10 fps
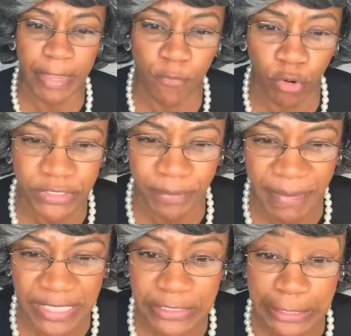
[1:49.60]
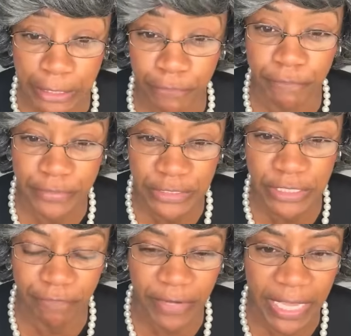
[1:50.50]
stay more to myself and
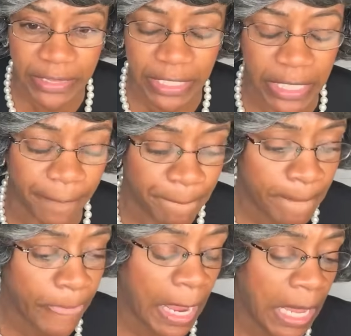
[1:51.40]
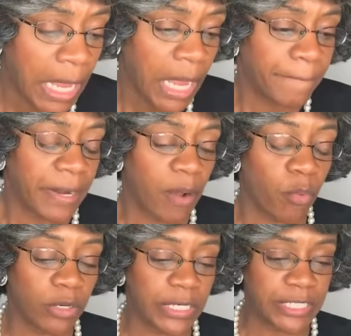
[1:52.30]
stuff like that. But
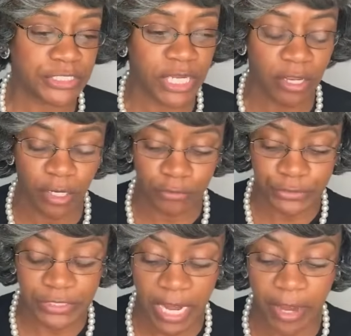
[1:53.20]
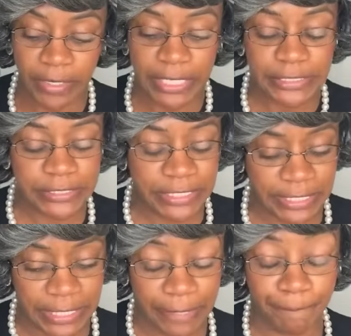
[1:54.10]
I want to let y'all know Saturday and
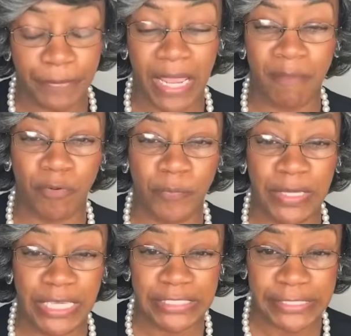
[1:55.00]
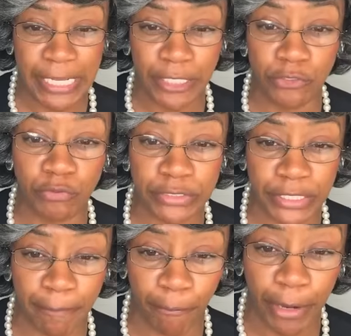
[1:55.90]
Sunday, I'm going to be in St.
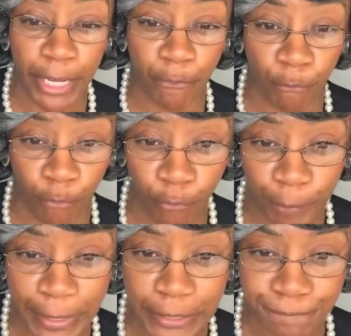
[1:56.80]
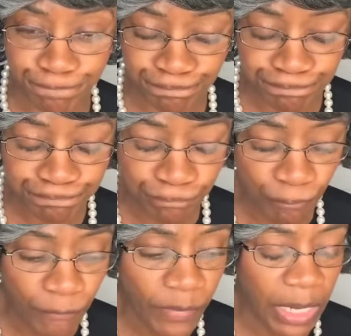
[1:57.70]
Louis. I'm bringing Ruby.
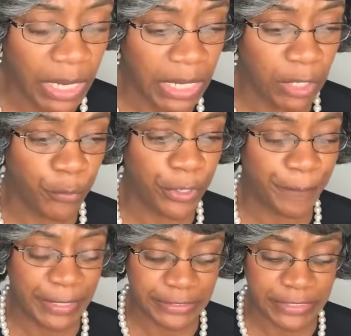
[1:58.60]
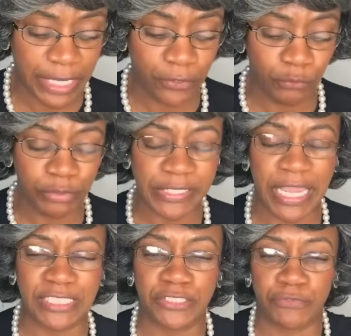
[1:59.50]
We'll be in St. Louis,
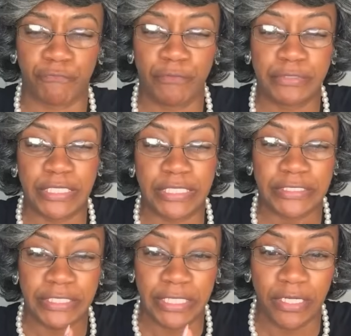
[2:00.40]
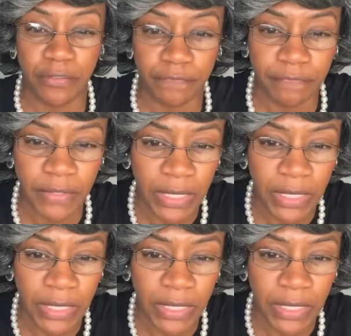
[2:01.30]
guys. There's a few tickets left.